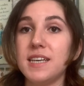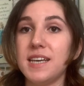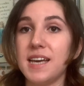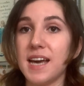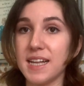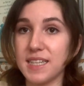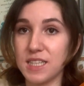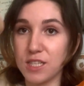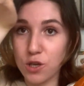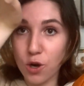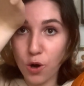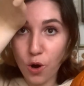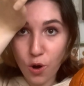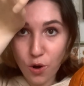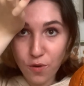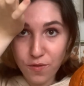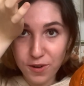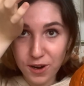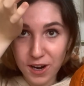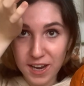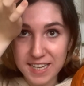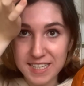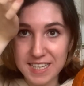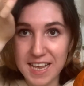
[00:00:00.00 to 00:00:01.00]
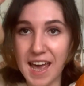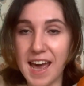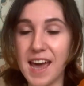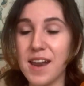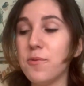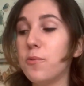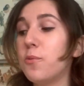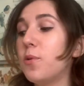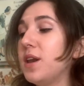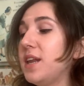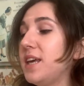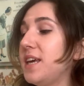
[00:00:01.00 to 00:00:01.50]
gets over his
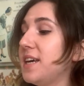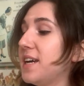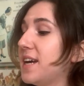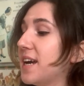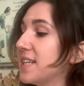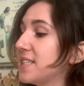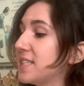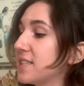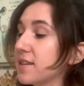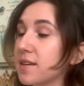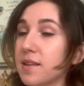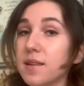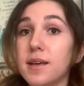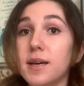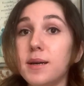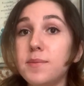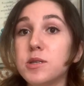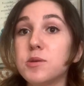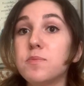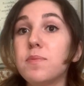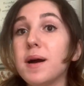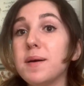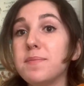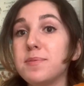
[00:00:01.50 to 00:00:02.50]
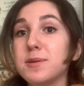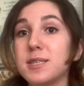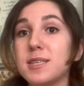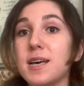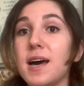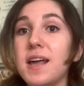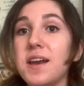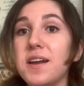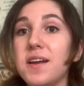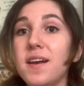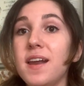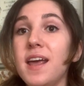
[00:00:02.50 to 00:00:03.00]
head when he gets claimed by
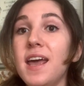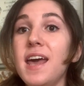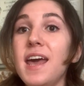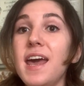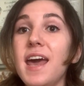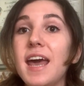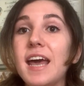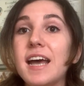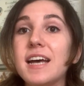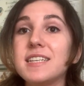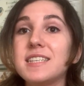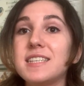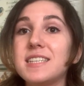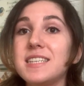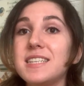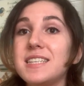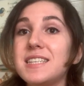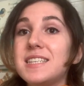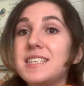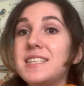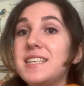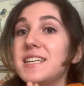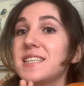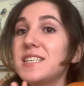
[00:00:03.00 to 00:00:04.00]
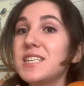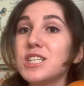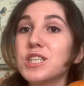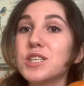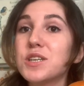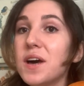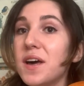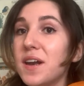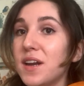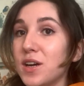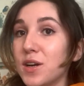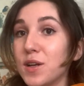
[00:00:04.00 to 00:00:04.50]
Poseidon. And since this is
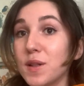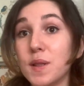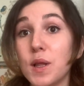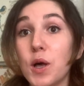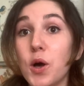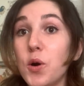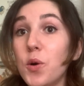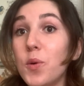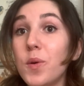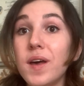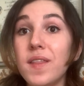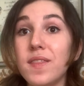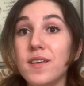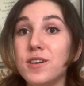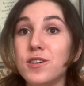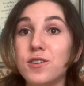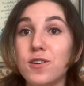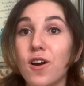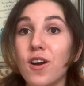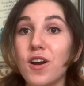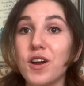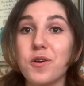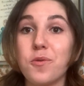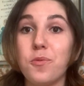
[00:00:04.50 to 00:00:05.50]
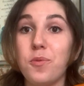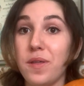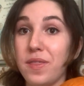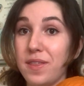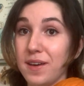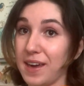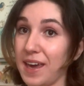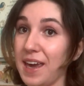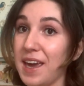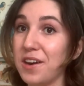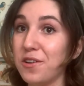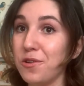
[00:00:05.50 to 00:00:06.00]
gonna glow in the dark with the
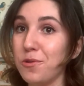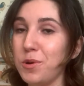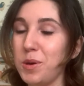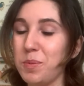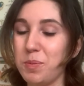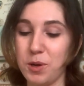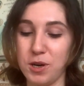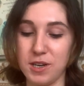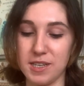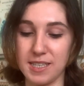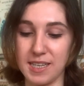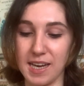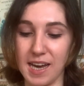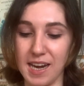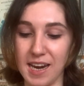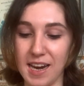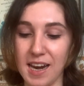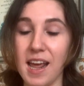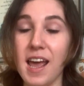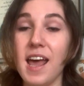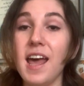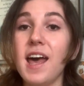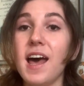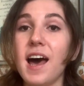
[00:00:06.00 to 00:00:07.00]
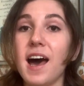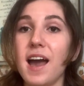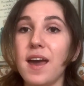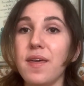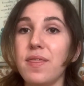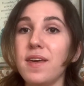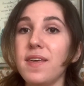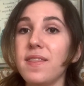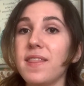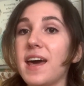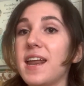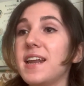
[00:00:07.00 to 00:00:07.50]
candle we put inside it, I
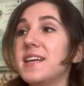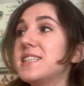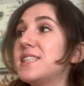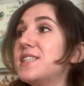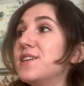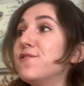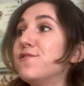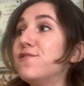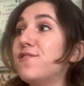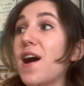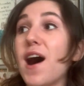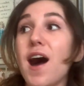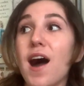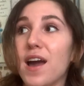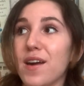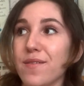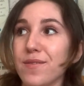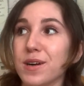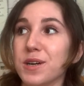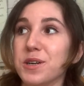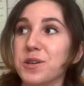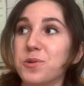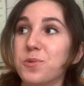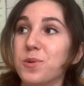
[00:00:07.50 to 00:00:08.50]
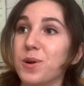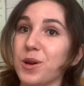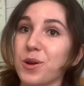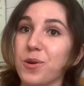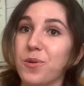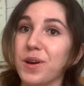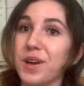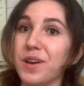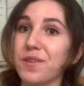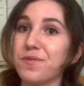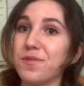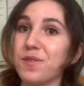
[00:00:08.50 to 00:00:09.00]
think that is the vibe we're
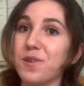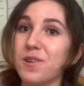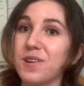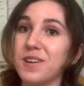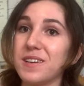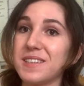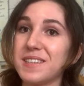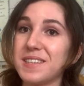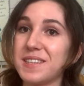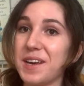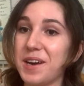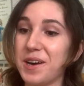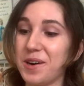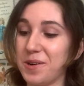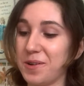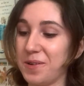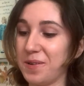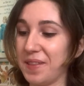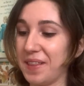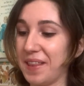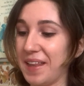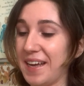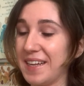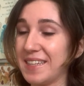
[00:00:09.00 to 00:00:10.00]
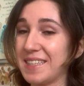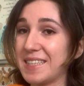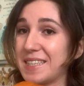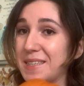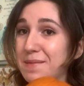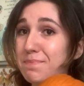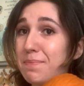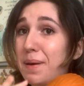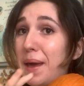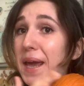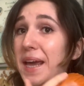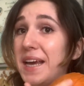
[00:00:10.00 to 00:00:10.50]
going for. So
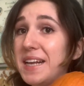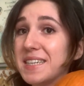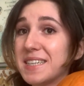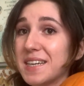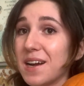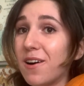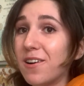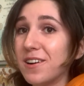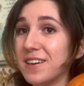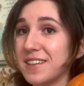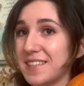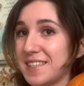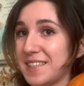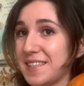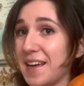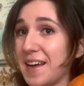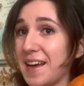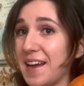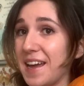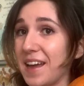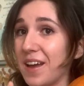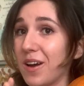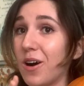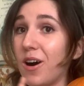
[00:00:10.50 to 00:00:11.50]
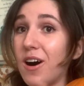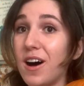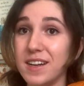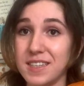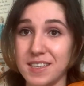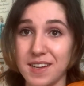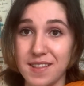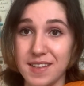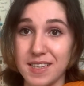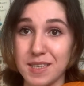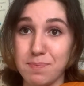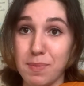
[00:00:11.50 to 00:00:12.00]
let's paint our design
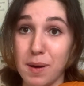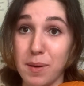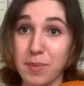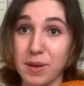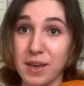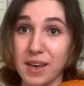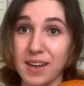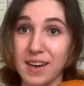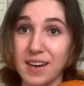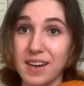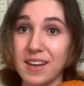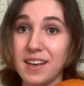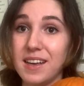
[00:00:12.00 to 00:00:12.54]
onto this pumpkin.